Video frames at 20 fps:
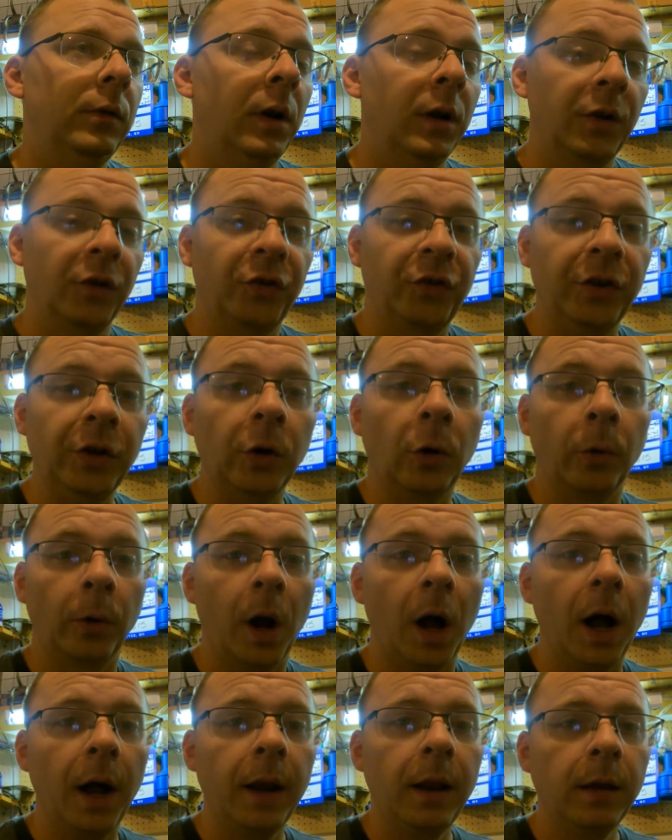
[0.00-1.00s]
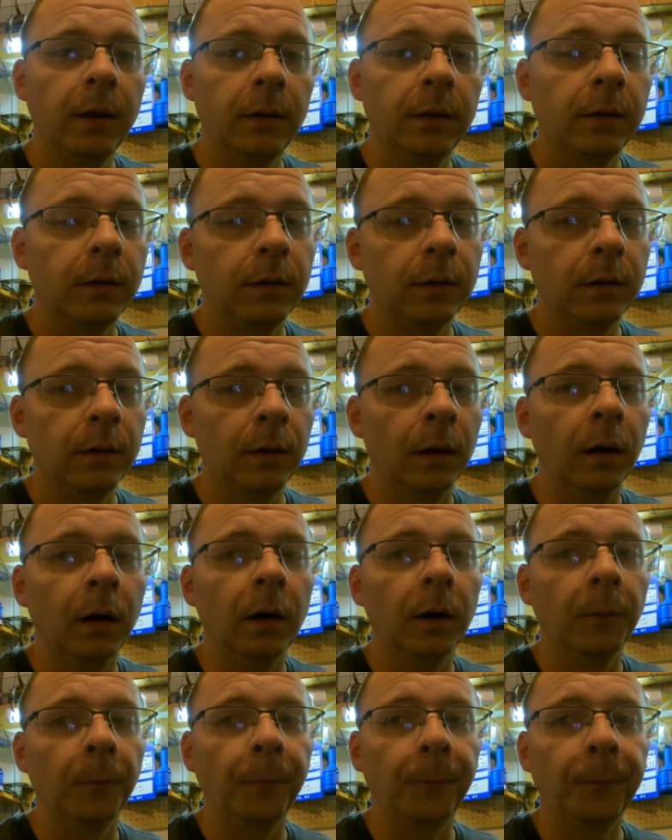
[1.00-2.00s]
on a steel rod,
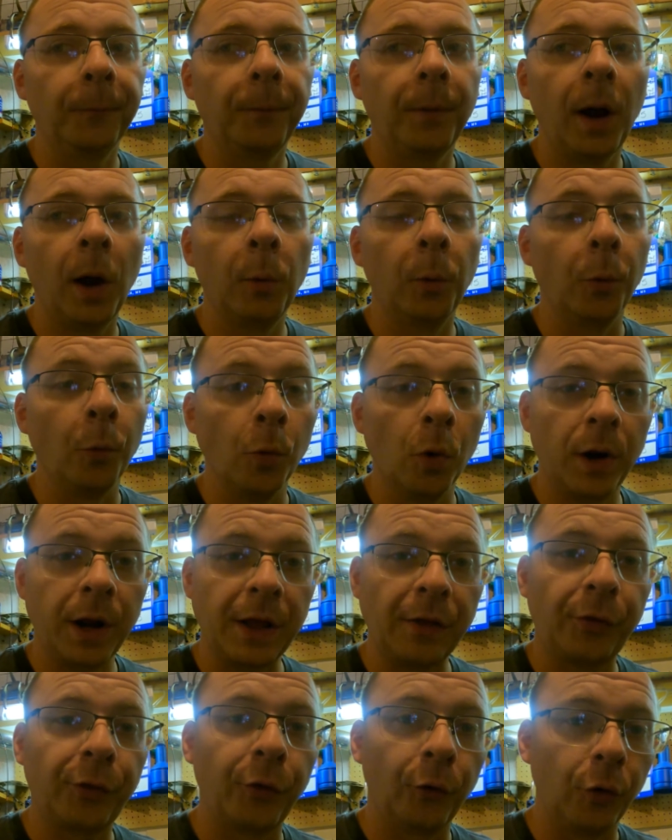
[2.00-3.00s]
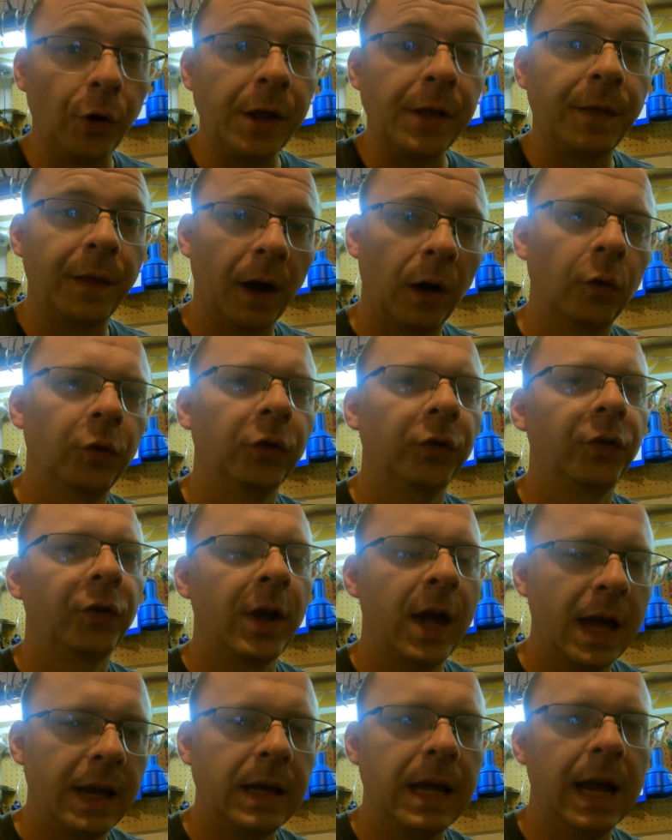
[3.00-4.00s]
I would run a 30
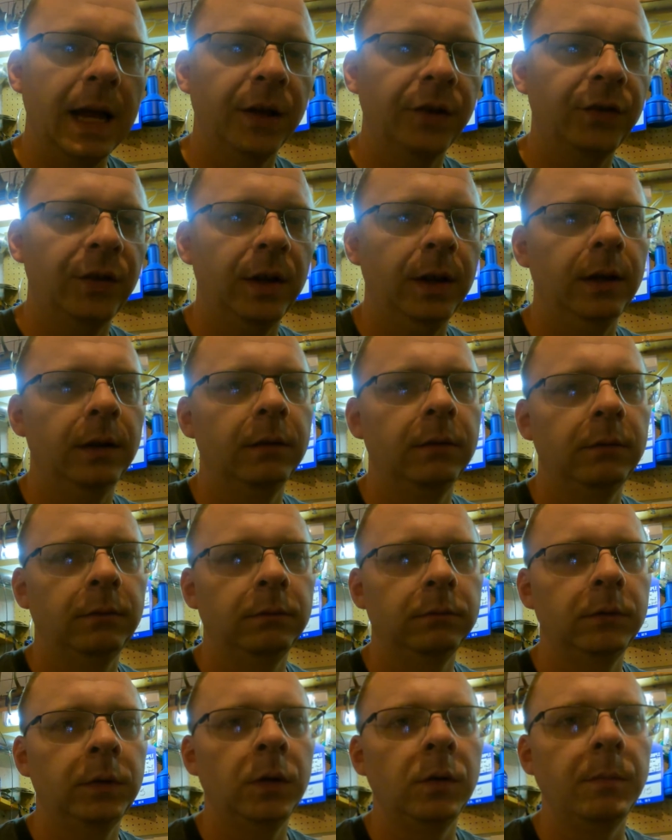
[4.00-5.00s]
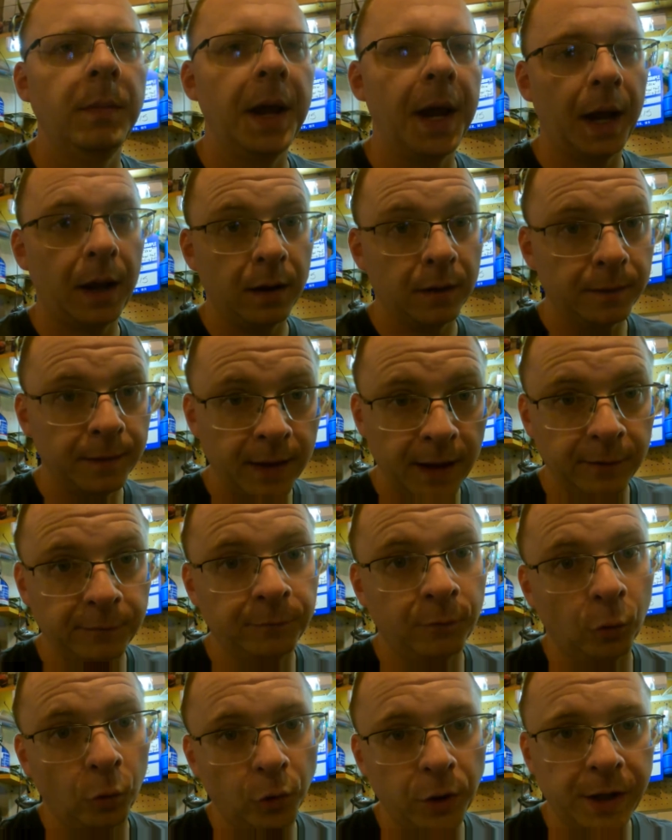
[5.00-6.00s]
thousandths head gasket to make
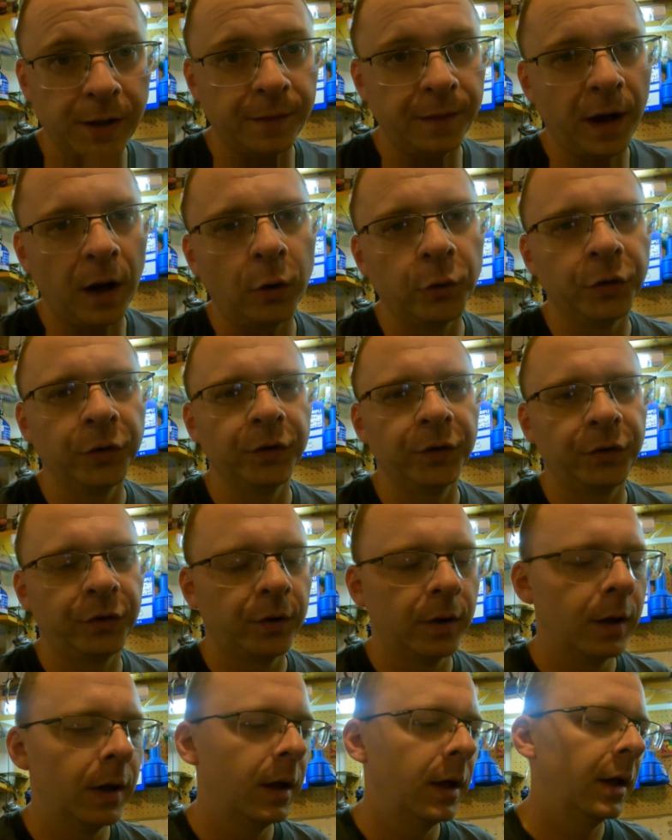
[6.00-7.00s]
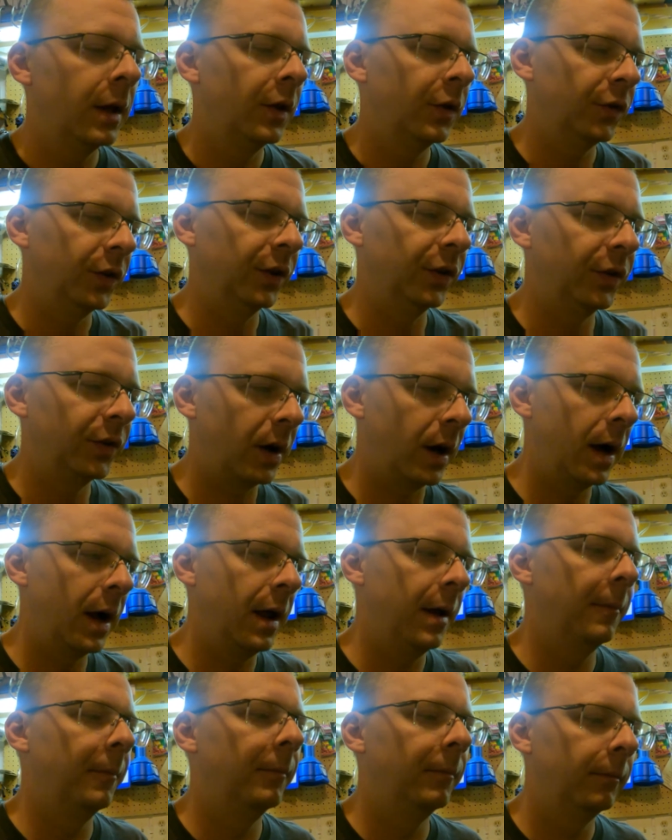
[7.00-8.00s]
that 40 thousandths, since
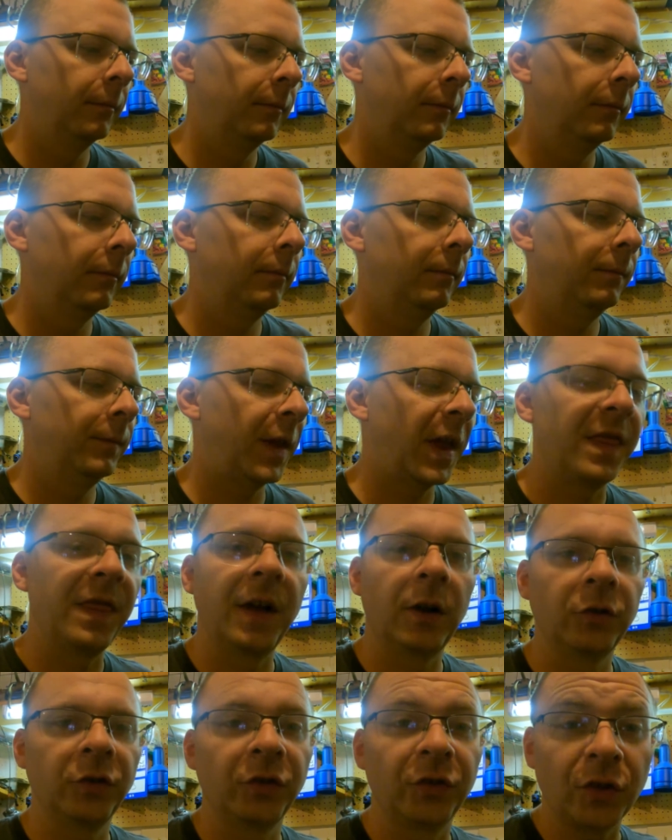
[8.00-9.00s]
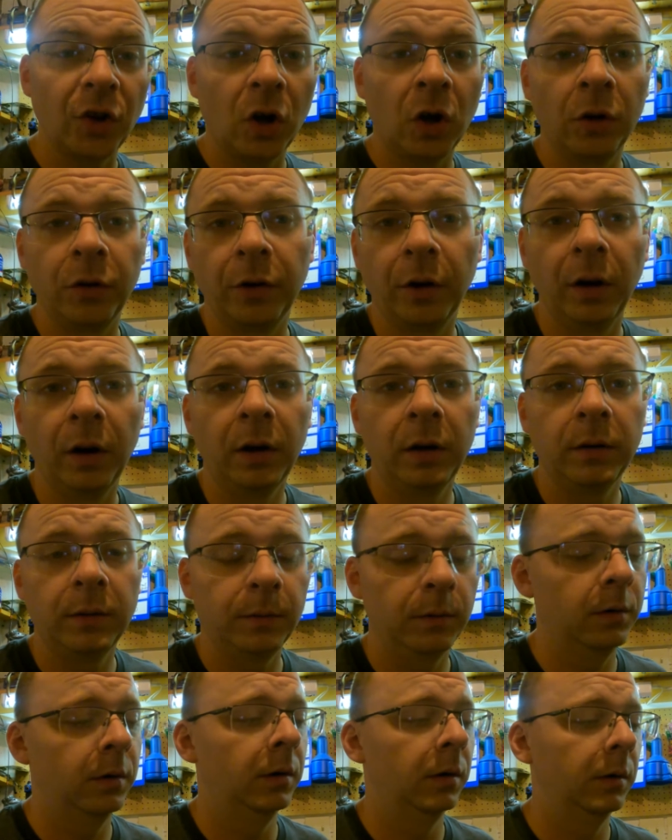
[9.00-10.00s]
I am 10 thousandths under,
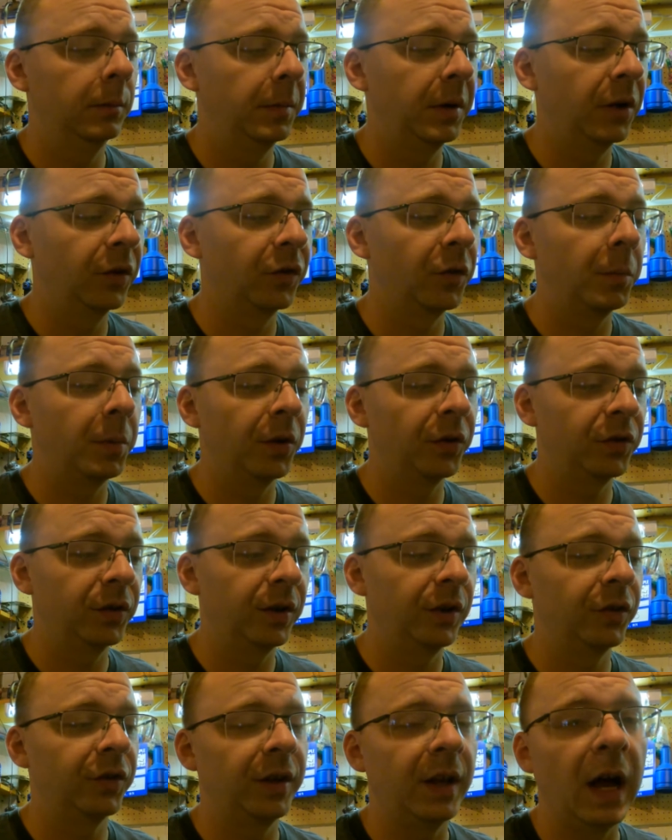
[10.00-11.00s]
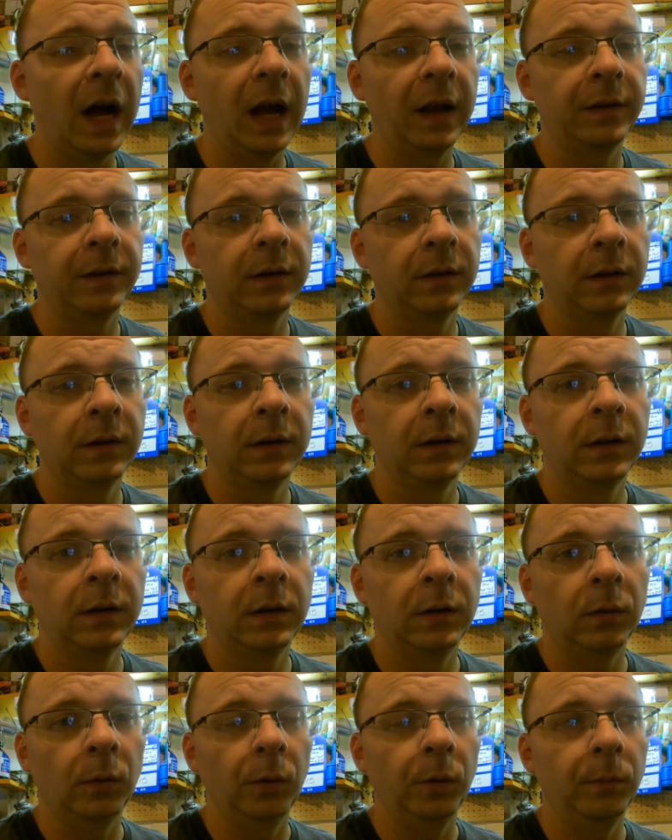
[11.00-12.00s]
because the piston is not,
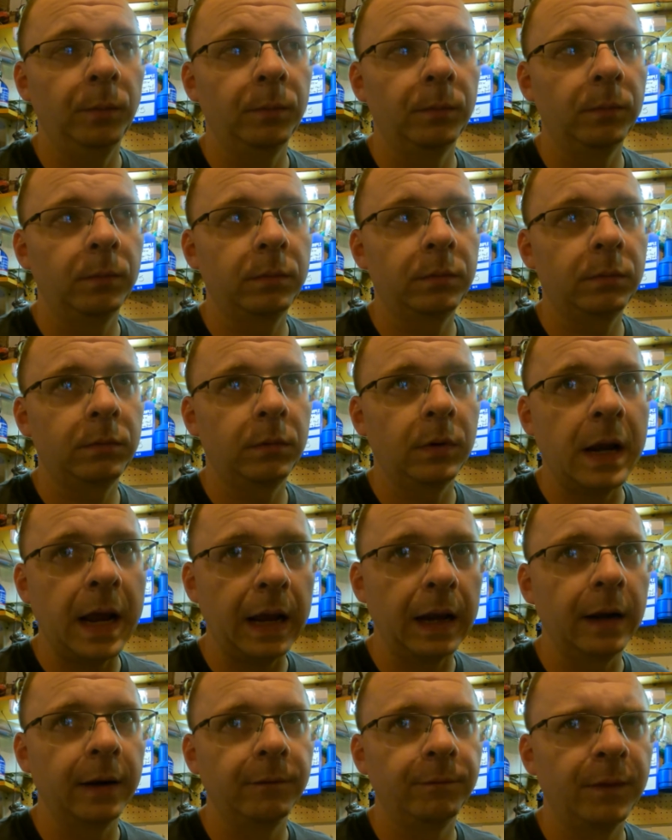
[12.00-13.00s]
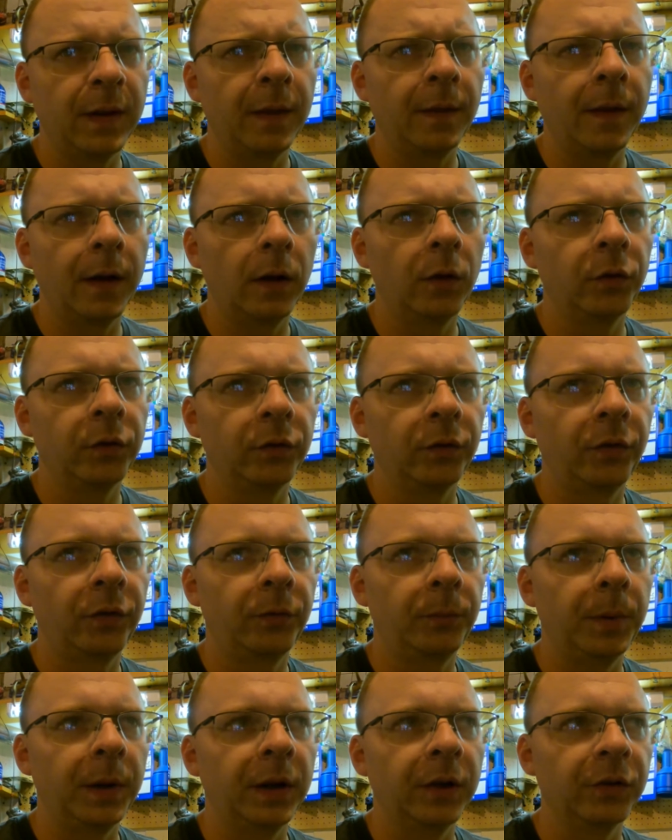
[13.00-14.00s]
or negative 10
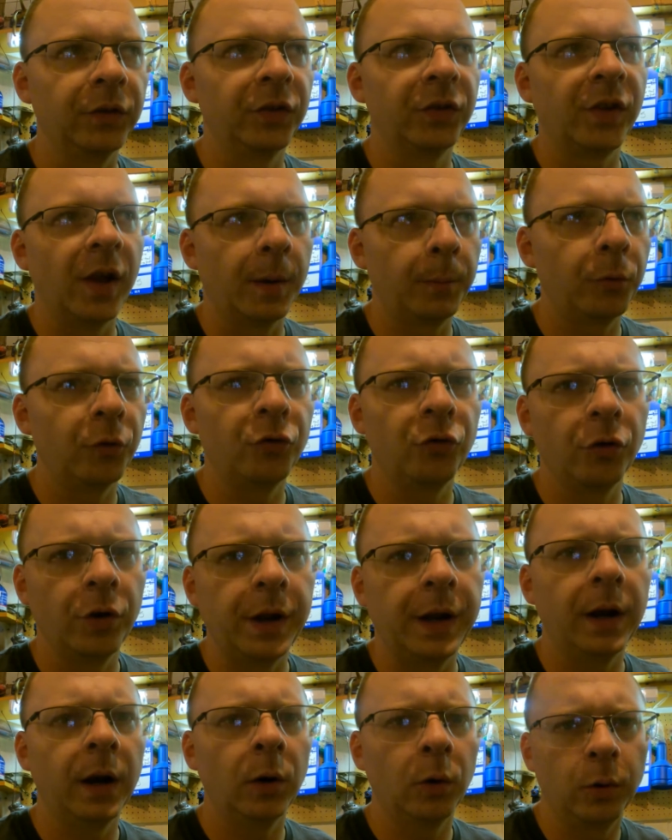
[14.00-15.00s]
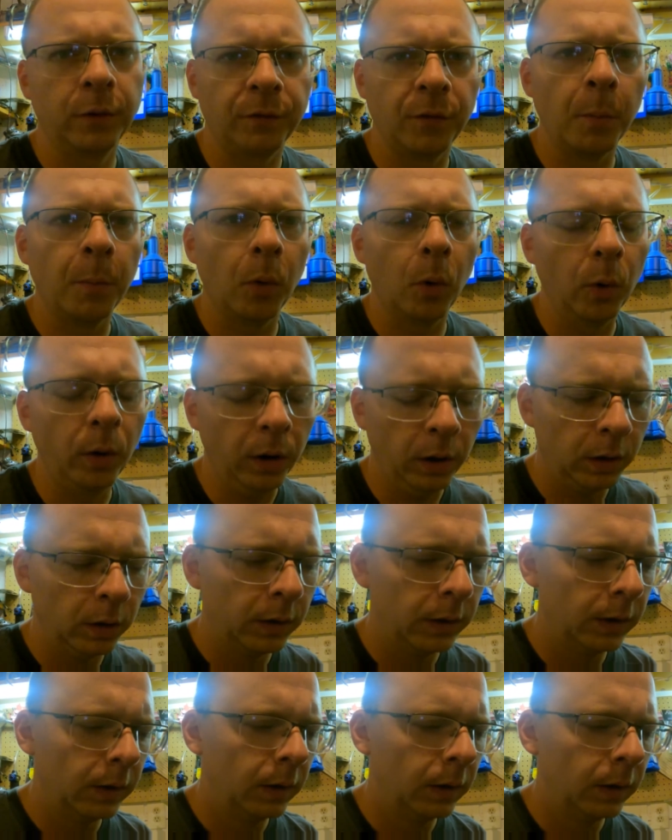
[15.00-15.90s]
thousandths, because it's not protruding out of the bore.